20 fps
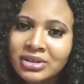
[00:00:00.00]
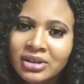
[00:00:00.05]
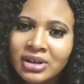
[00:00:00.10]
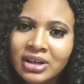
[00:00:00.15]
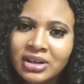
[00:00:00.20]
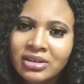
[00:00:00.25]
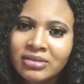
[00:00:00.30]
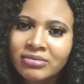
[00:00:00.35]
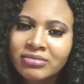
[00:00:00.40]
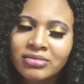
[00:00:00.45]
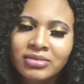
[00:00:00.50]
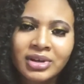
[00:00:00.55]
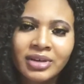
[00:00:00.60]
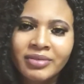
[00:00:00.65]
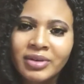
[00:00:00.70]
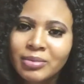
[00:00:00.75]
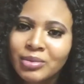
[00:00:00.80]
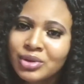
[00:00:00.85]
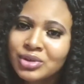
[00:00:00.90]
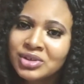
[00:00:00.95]
Like, okay, if
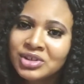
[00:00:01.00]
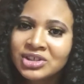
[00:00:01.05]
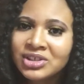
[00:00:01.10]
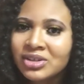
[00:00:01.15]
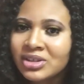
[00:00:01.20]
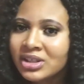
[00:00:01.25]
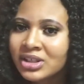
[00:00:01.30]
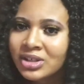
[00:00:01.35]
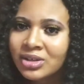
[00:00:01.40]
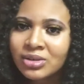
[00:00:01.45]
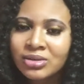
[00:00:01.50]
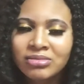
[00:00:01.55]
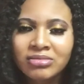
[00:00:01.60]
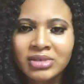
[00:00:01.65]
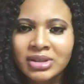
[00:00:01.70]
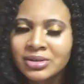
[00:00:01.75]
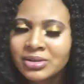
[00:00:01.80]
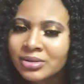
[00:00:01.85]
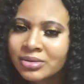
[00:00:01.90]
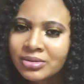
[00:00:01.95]
I'm going to study or I
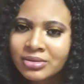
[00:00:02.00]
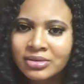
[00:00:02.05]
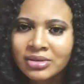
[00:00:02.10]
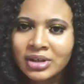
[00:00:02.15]
don't know.